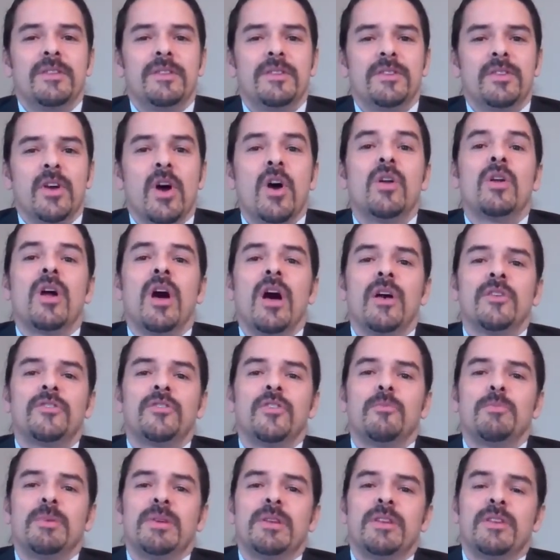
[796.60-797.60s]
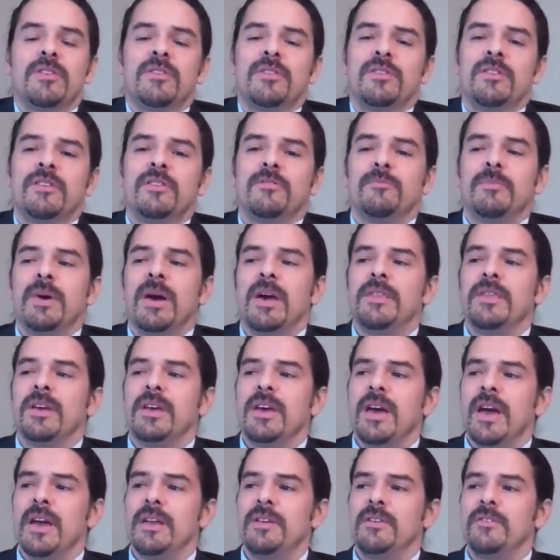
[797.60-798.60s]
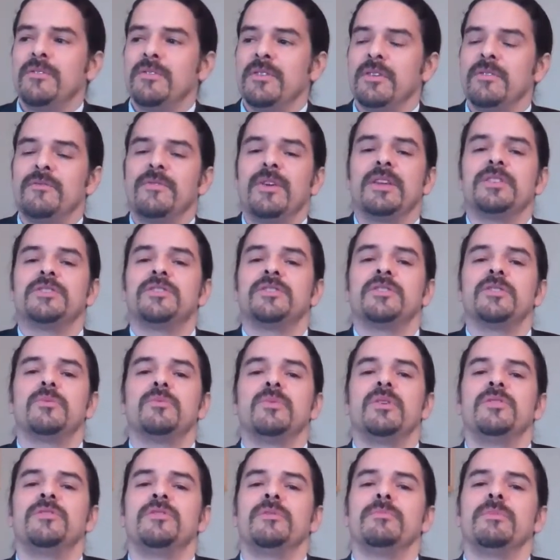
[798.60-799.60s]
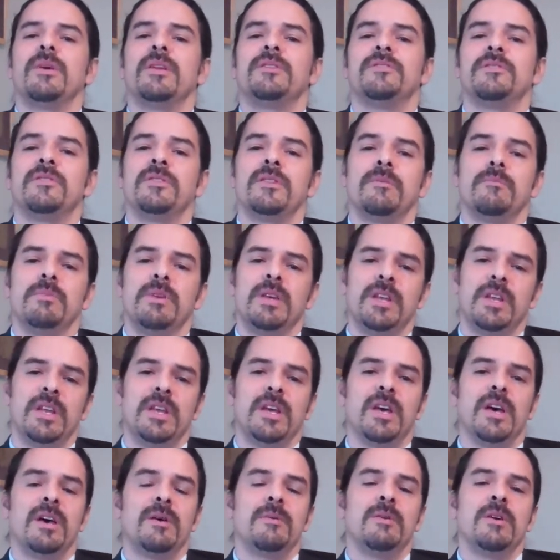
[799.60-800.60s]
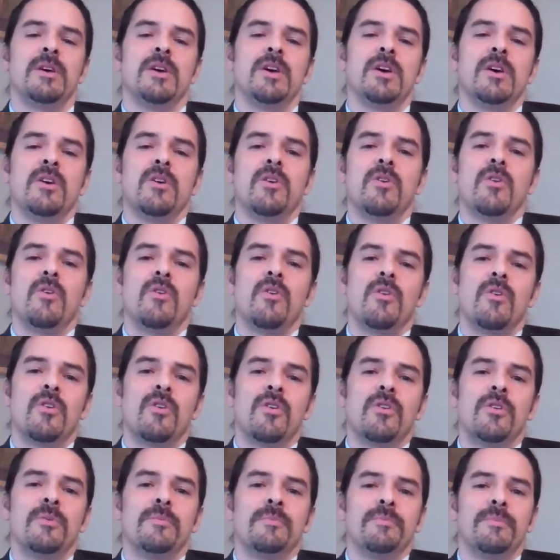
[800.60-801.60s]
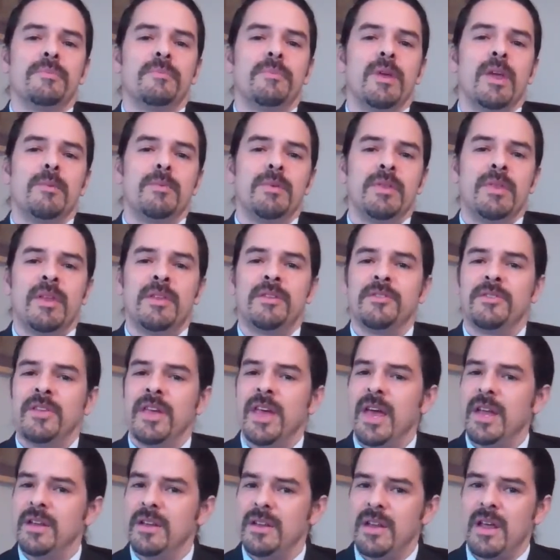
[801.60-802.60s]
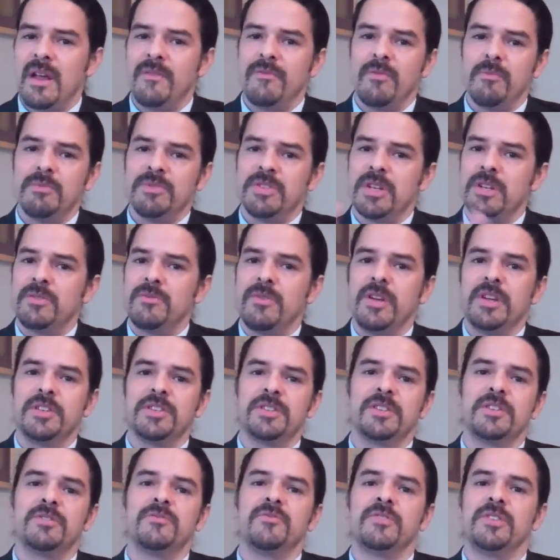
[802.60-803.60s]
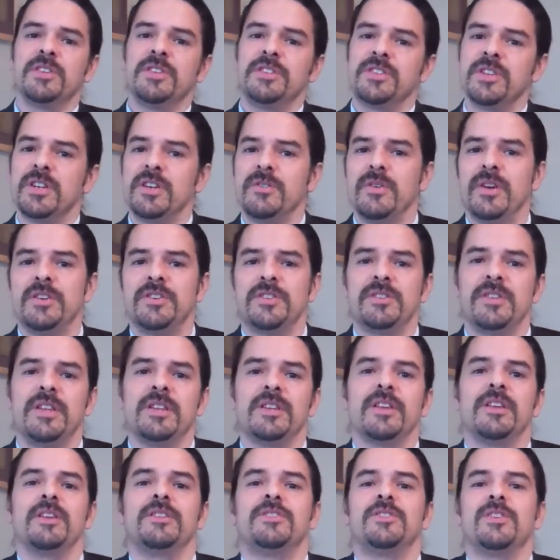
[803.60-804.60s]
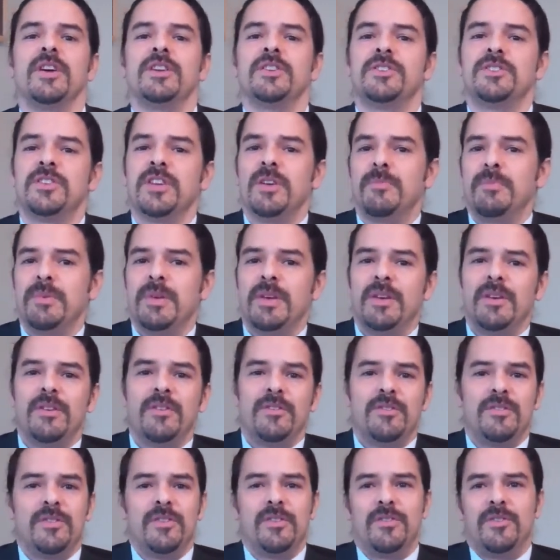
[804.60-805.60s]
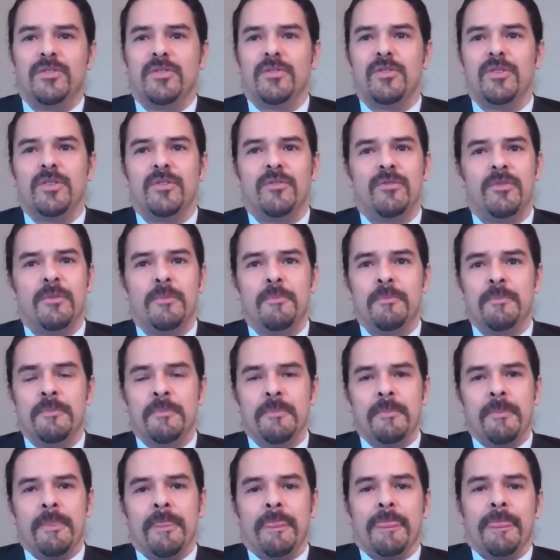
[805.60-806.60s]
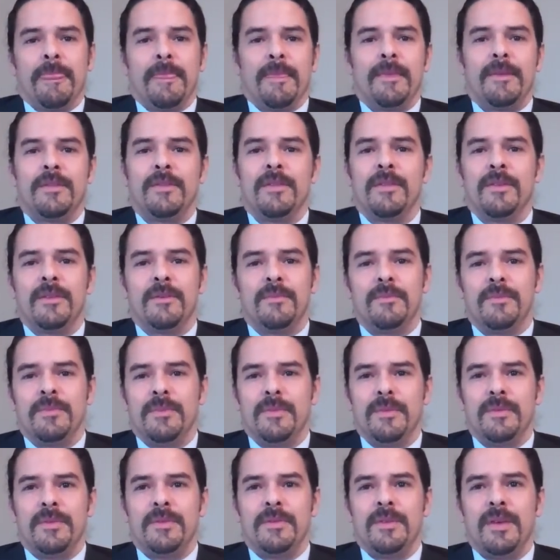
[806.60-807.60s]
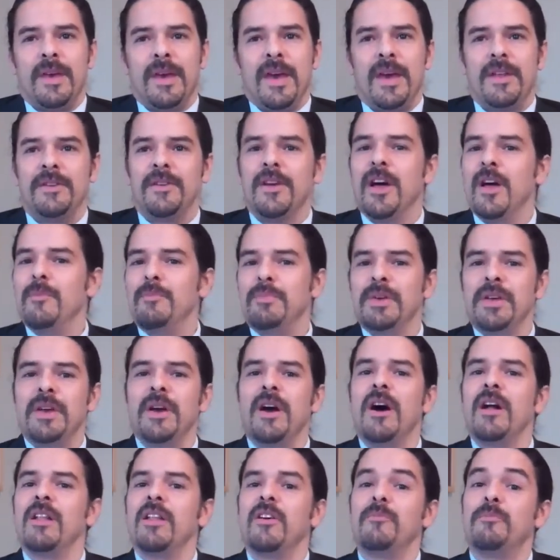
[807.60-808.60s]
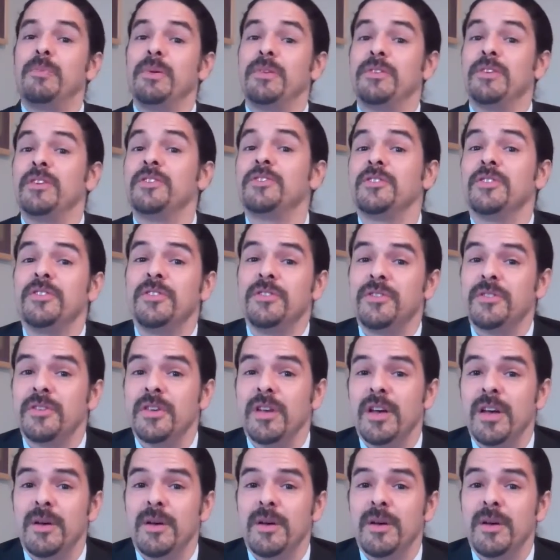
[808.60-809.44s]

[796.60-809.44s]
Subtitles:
don't also be deceived by the kind of conventional wisdom that's in the media, or maybe that's handed down from generation to generation, that a judgeship is just sort of the end-all be-all of positions.